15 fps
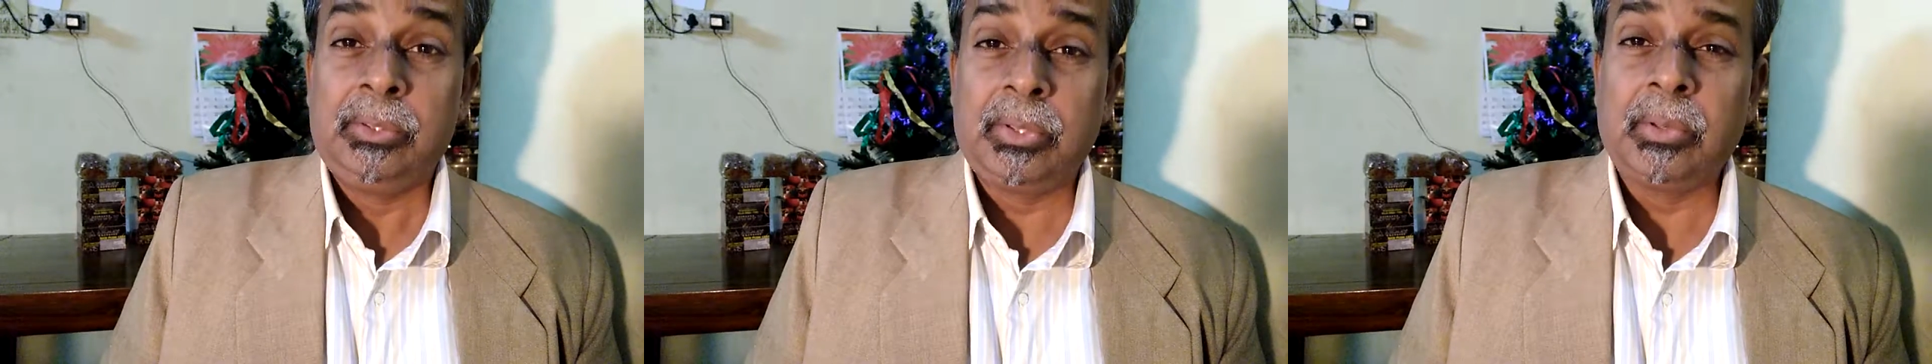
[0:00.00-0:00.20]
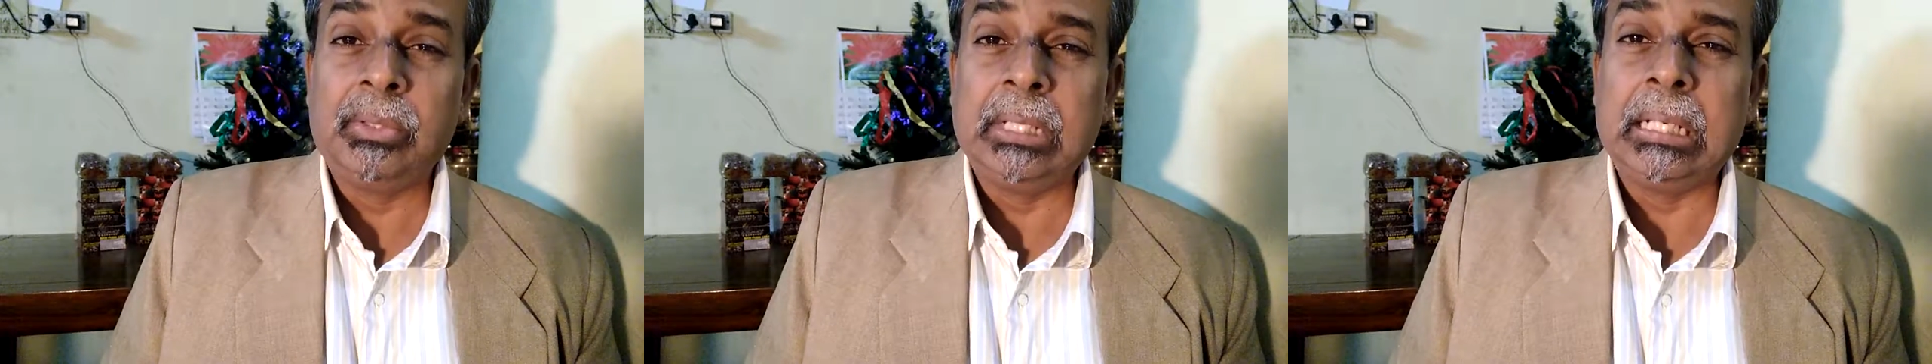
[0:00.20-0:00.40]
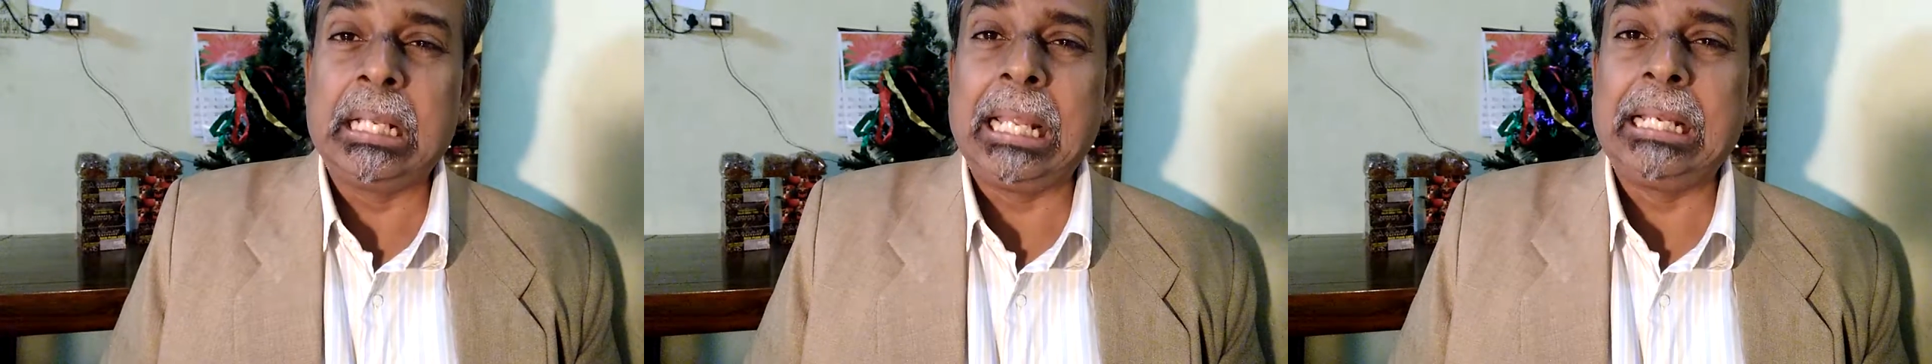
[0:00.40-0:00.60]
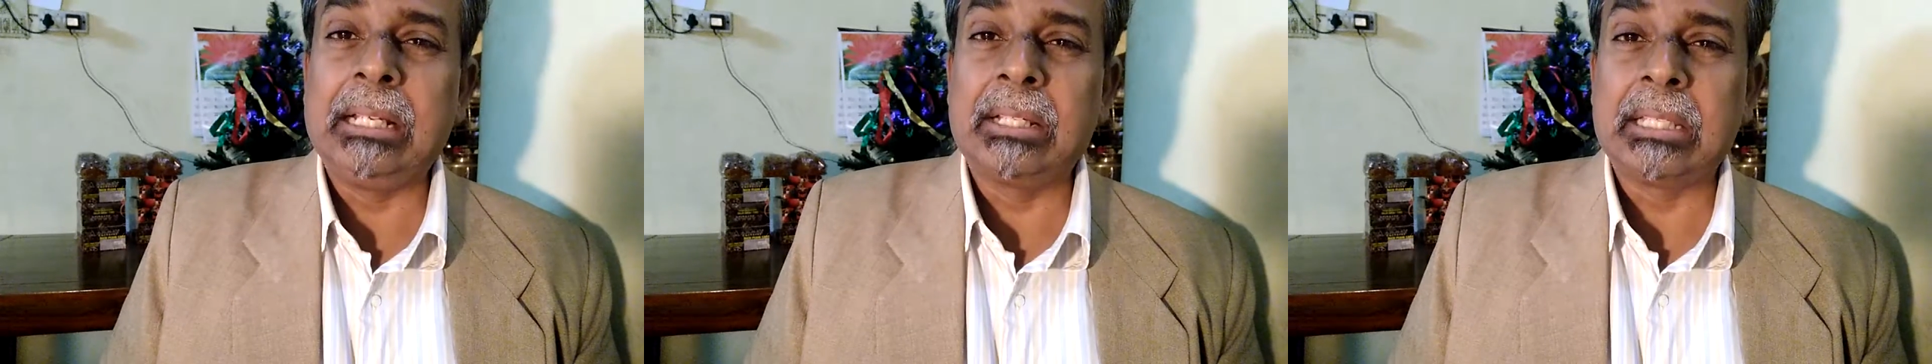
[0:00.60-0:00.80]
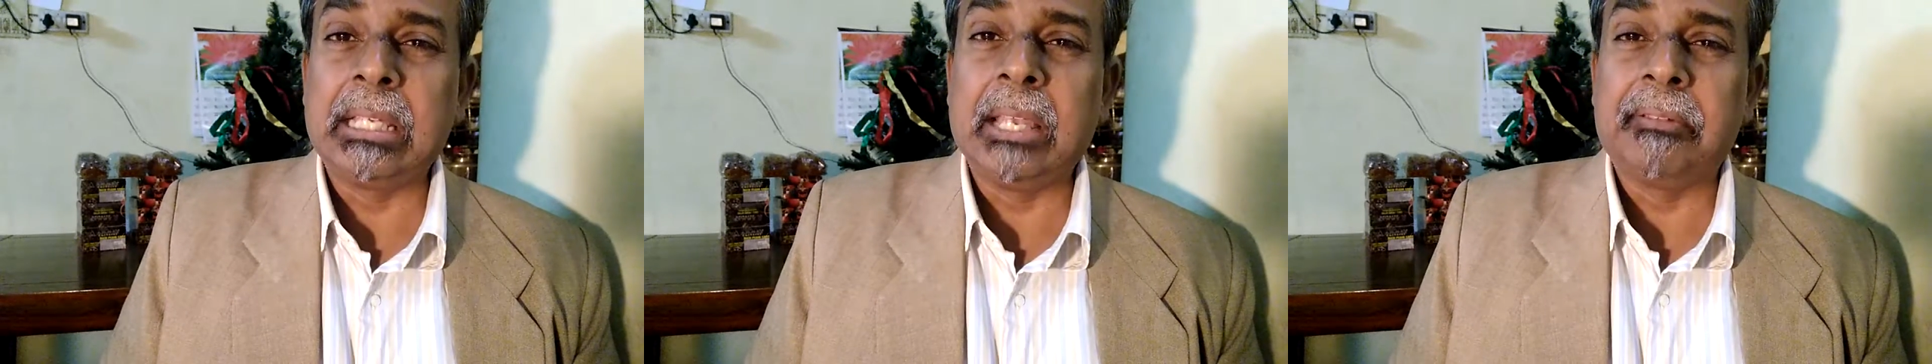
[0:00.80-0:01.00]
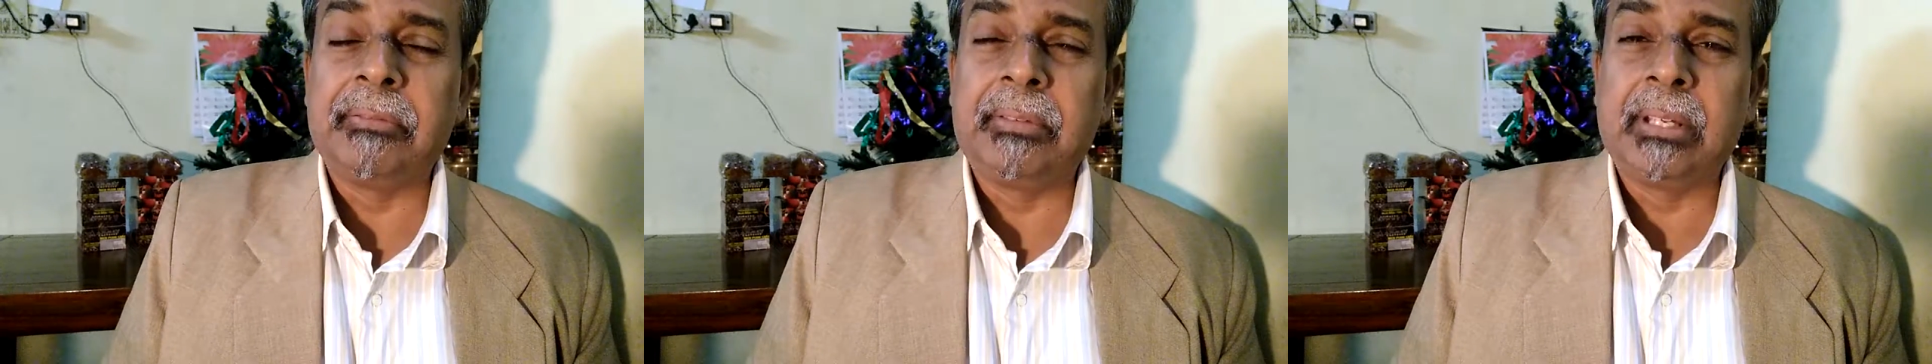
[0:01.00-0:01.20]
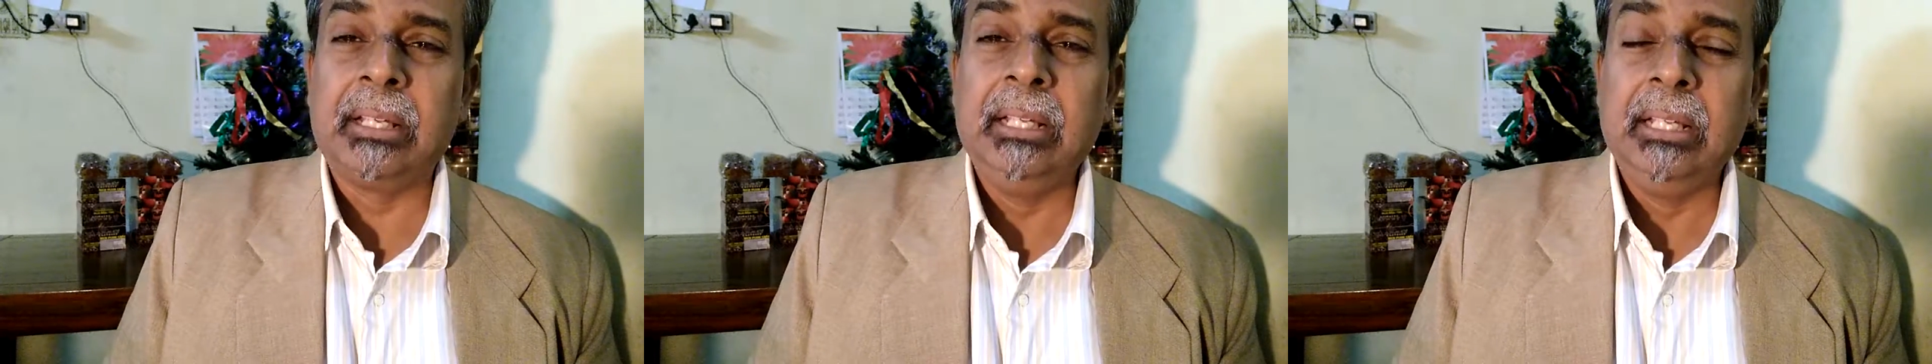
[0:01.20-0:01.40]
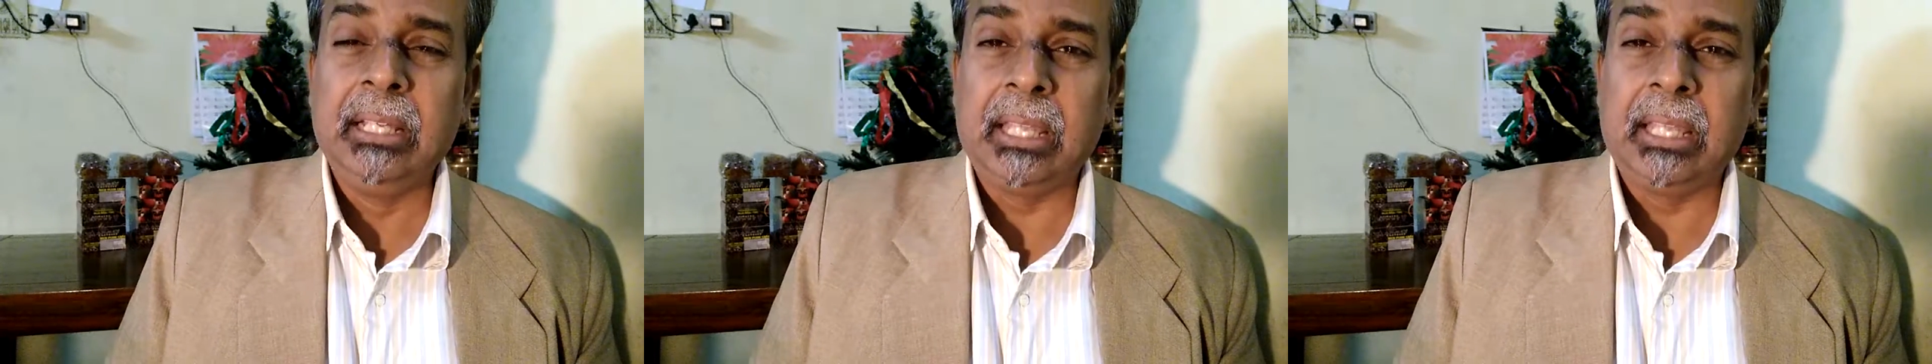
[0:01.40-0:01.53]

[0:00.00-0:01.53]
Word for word: through the greatest gift,